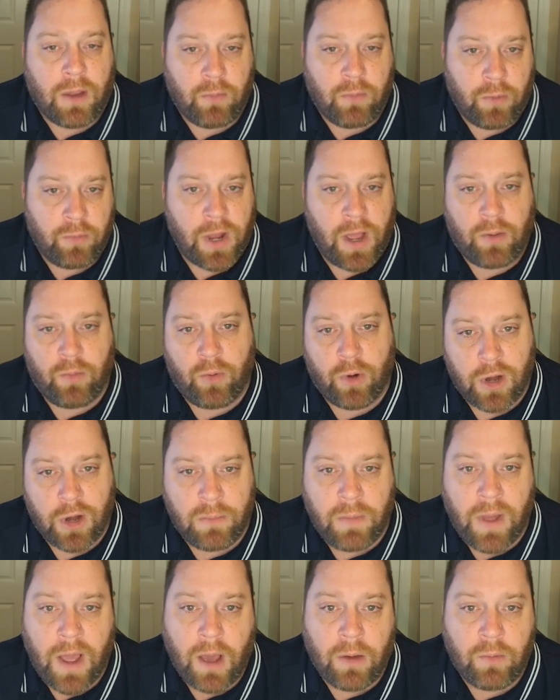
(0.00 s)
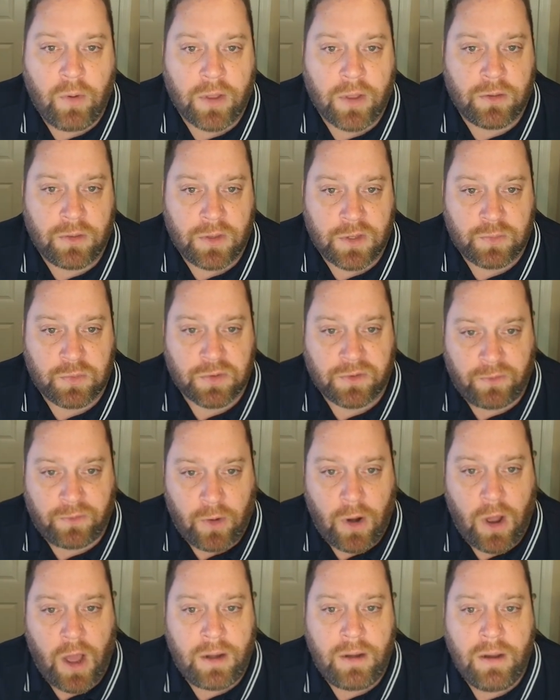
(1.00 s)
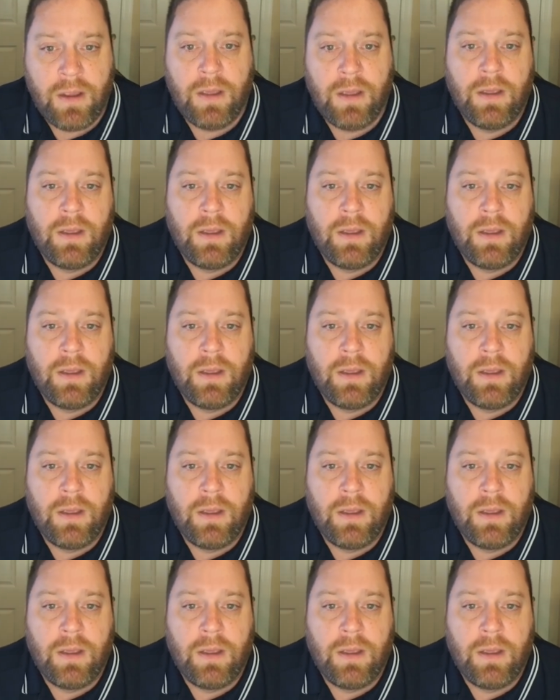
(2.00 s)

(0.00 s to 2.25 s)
well, we're not worried about whether this was fraud.